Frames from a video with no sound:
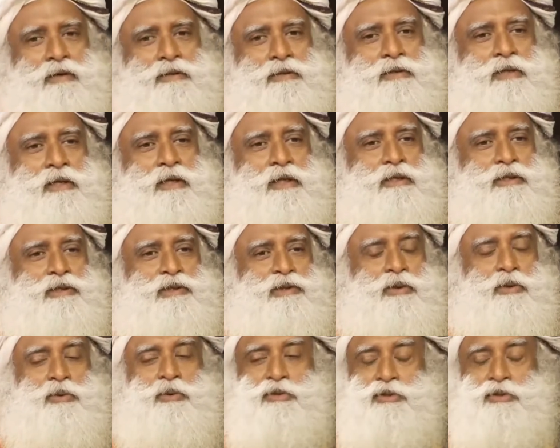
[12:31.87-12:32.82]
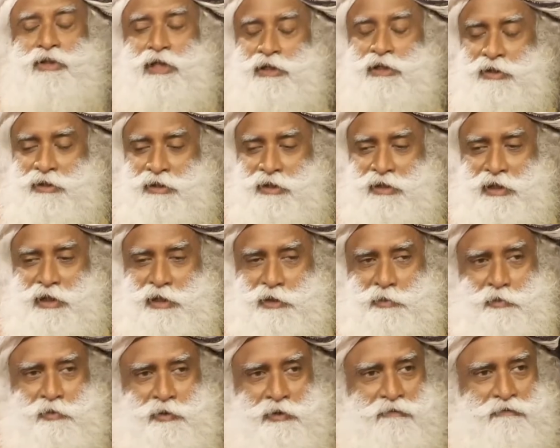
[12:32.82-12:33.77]
there is no such thing as
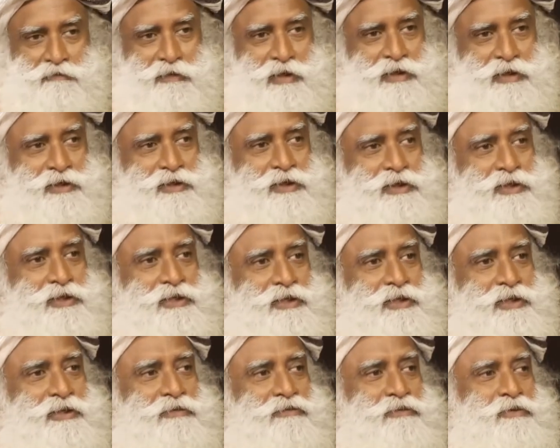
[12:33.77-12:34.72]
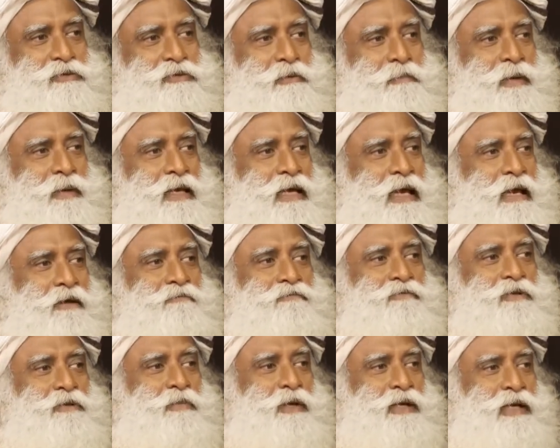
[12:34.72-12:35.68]
perfect justice which will make
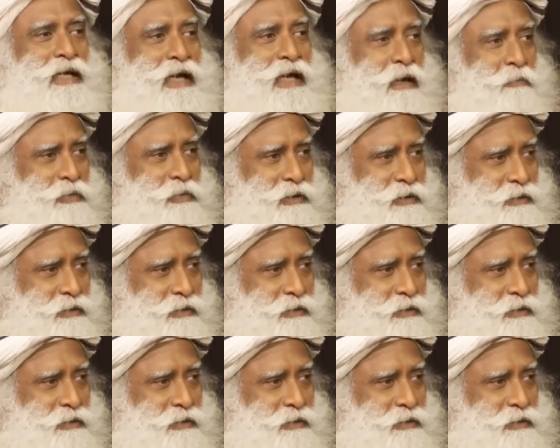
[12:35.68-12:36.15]
everybody happy.